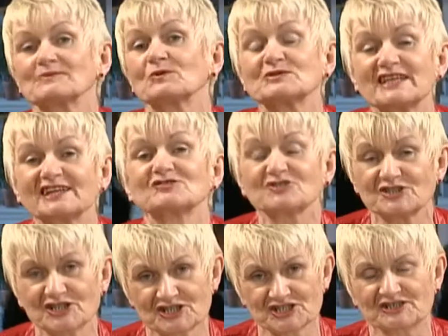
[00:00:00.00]

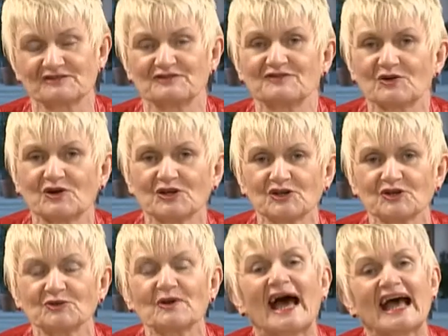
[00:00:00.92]
introduction for
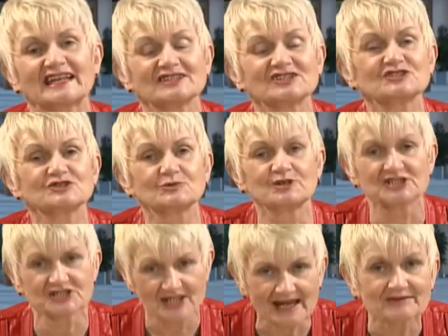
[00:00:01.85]
you and to wish
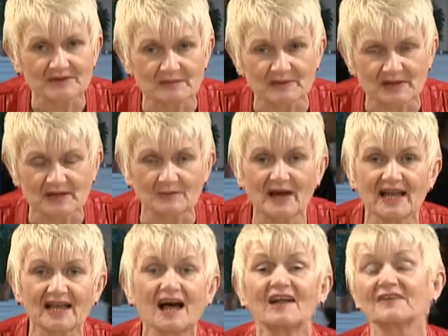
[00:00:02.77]
everybody well
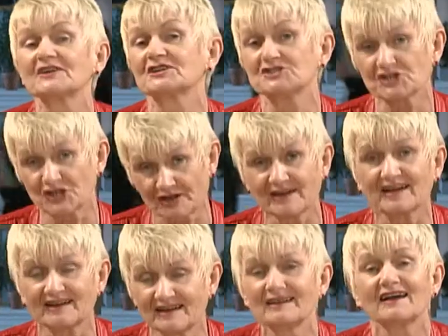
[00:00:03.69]
on their
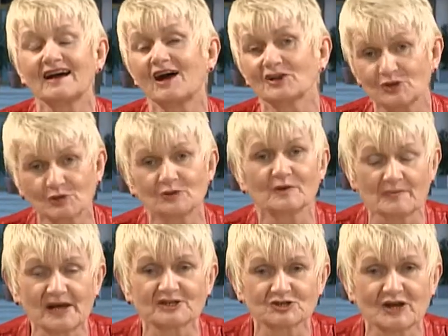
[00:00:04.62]
journey on Europe
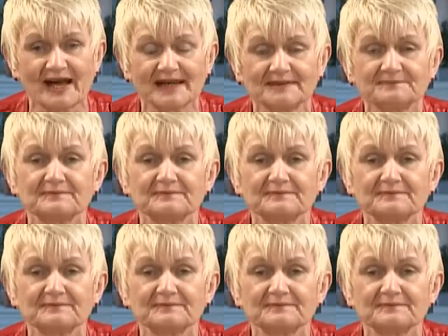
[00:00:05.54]
on Track.